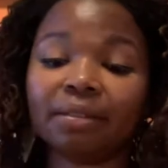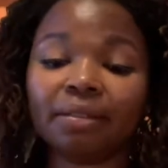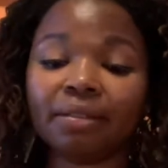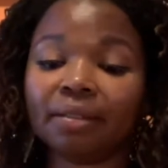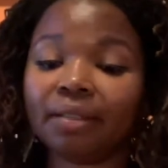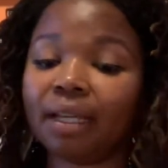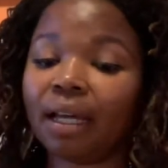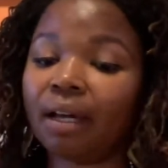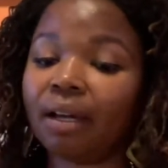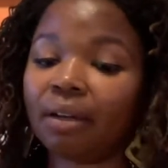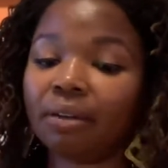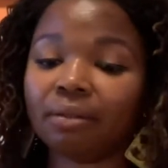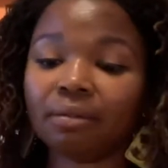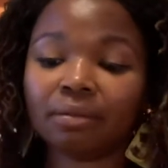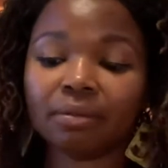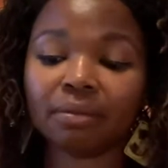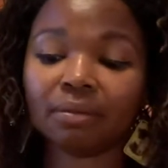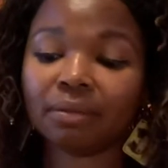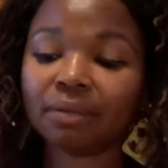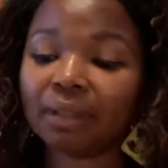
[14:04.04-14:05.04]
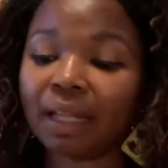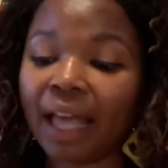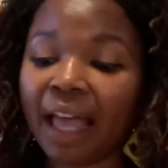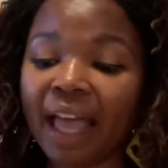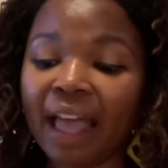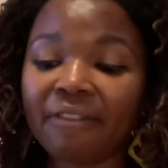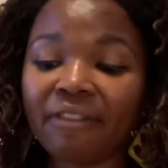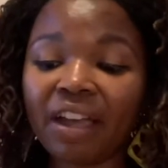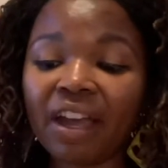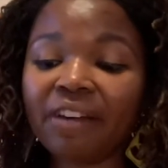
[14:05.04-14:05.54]
yo, I
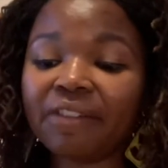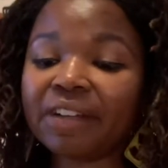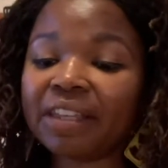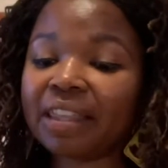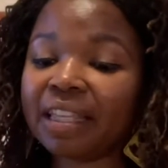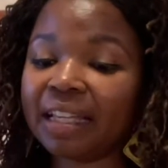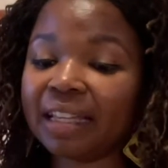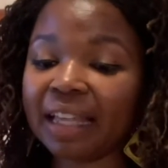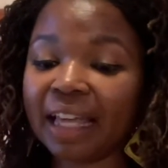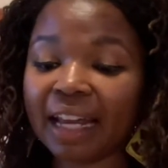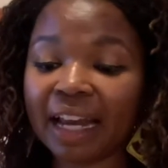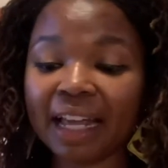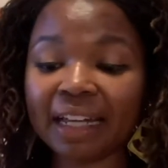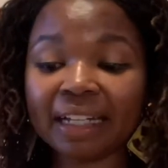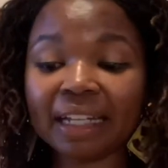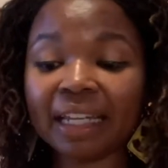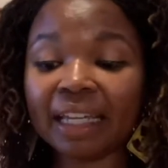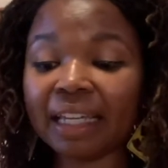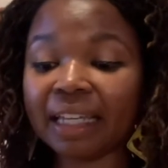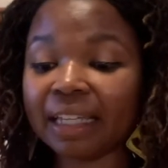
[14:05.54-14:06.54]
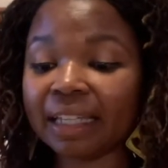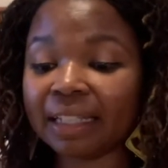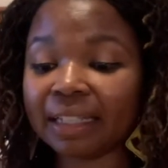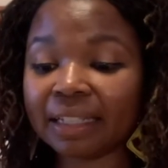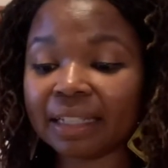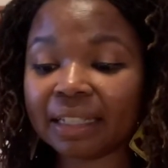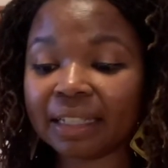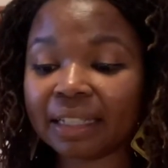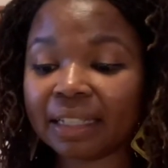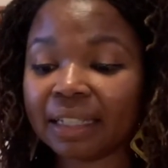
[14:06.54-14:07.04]
have everything that I need
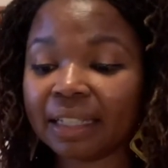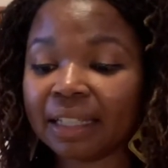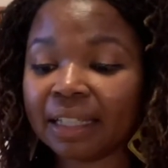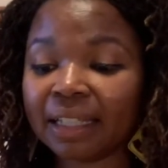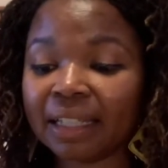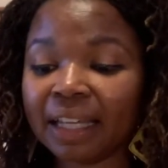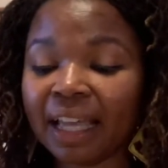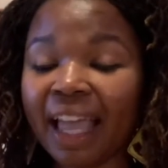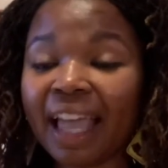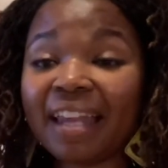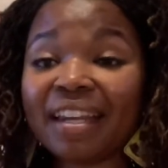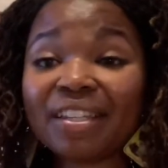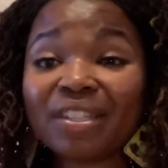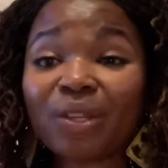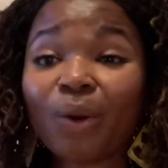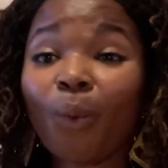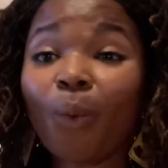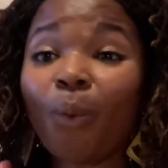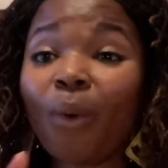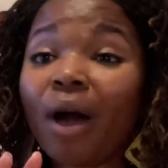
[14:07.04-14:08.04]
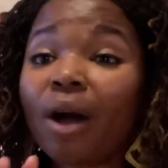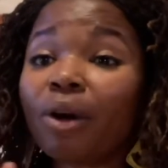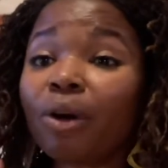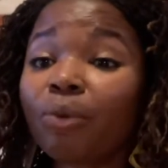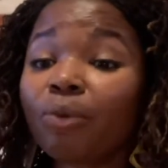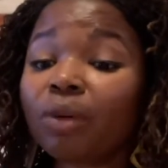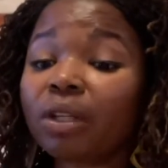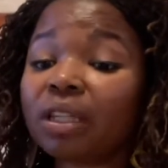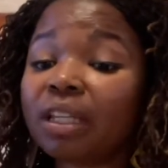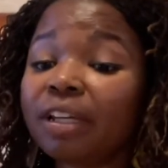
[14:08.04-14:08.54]
and it's a
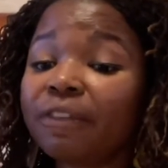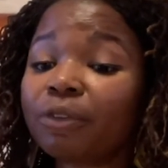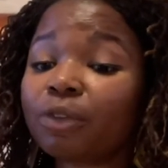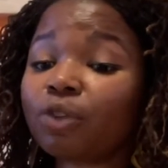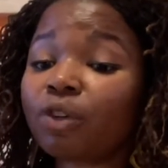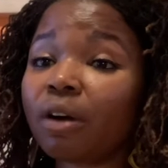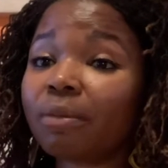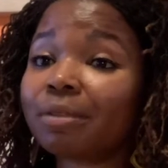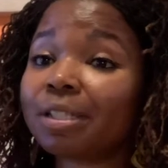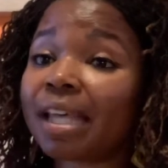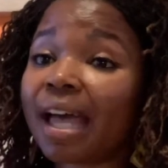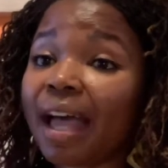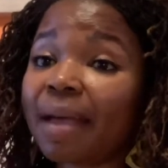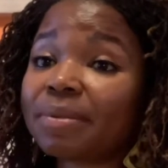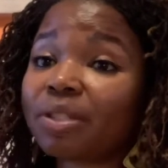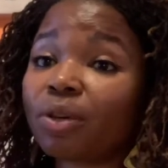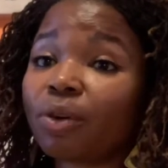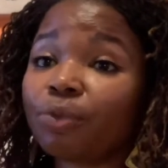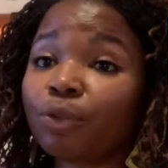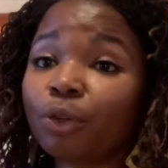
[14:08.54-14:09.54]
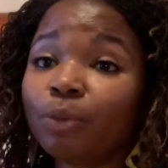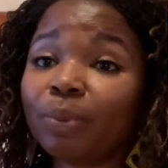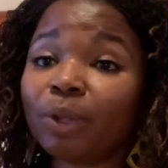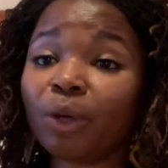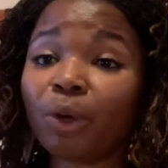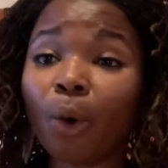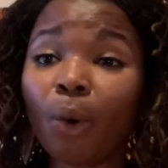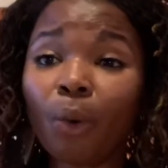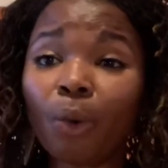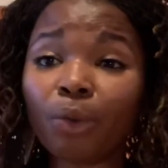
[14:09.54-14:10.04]
welcome relief for troubled times. So if you've been
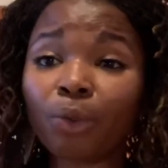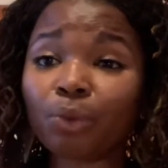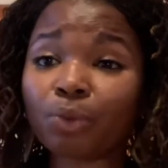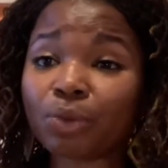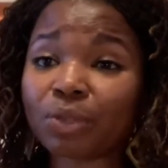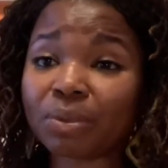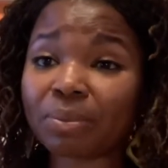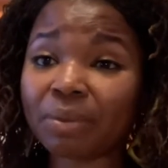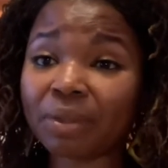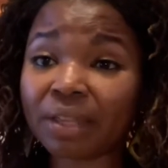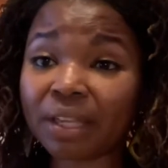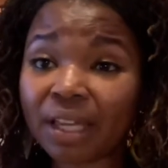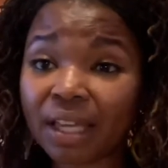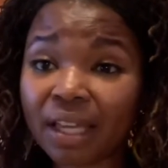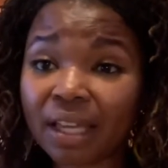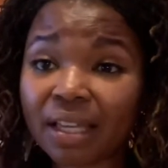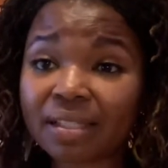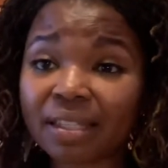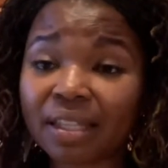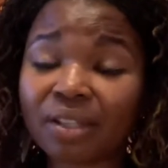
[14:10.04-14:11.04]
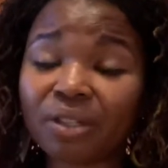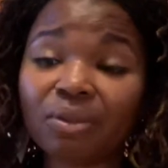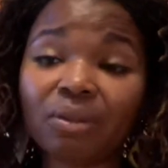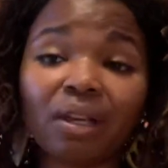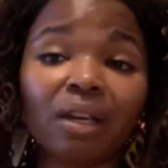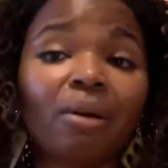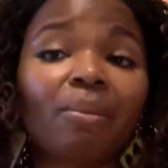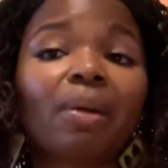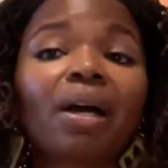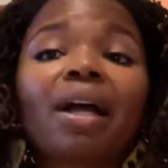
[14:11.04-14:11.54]
going through some things and you're
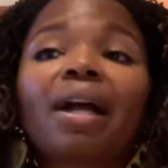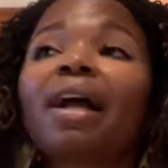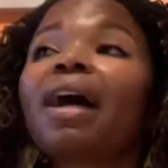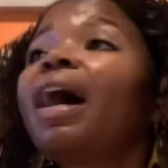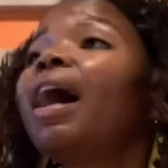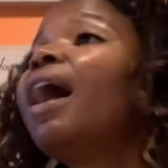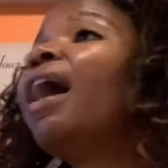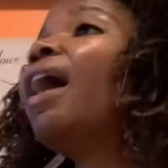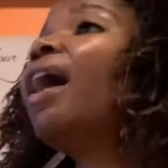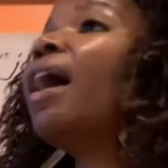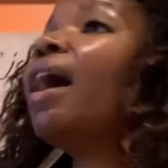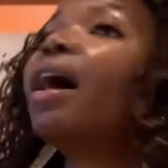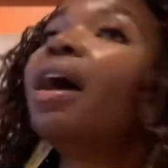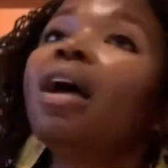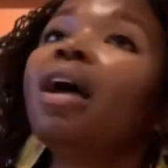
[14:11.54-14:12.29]
like, oh my God,